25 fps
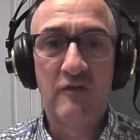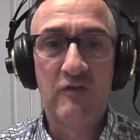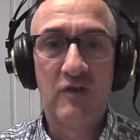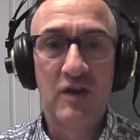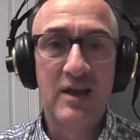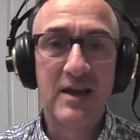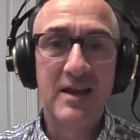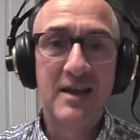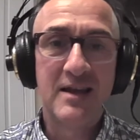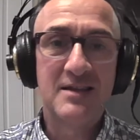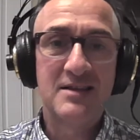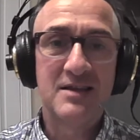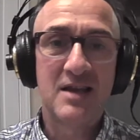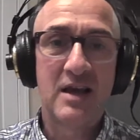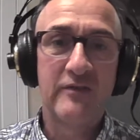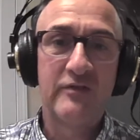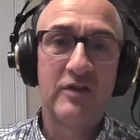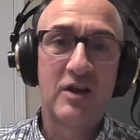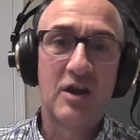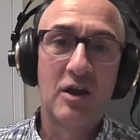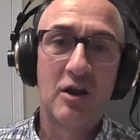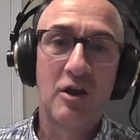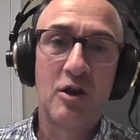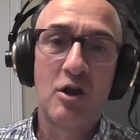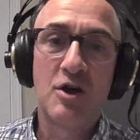Leeds
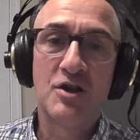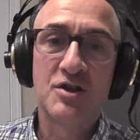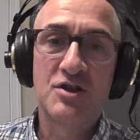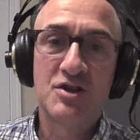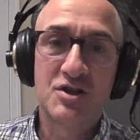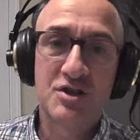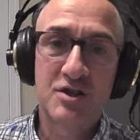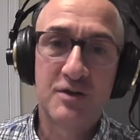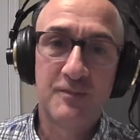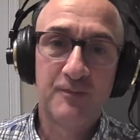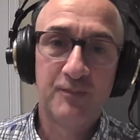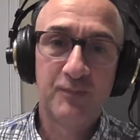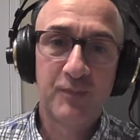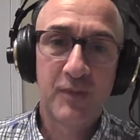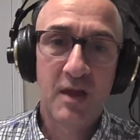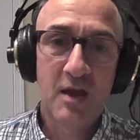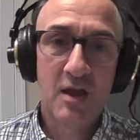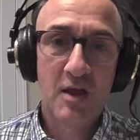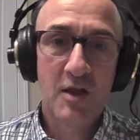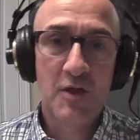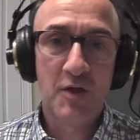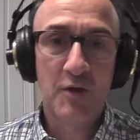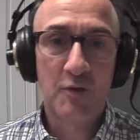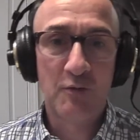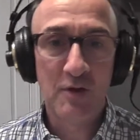having lost
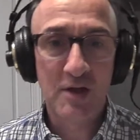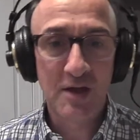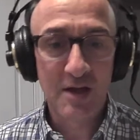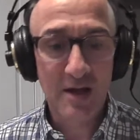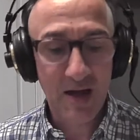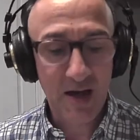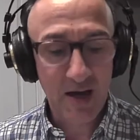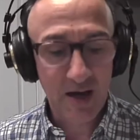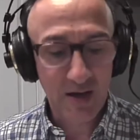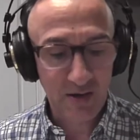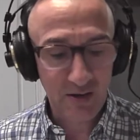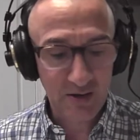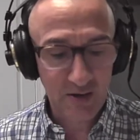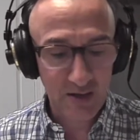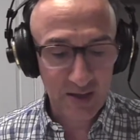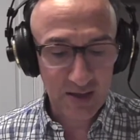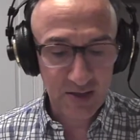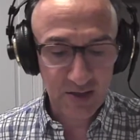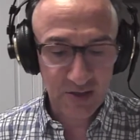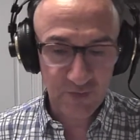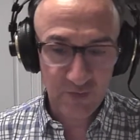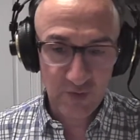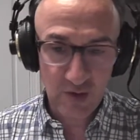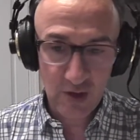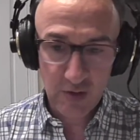3 out of the
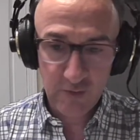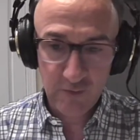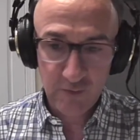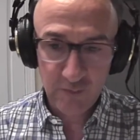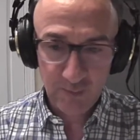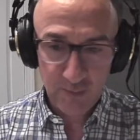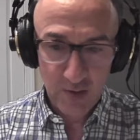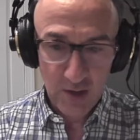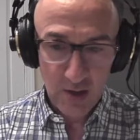last 5.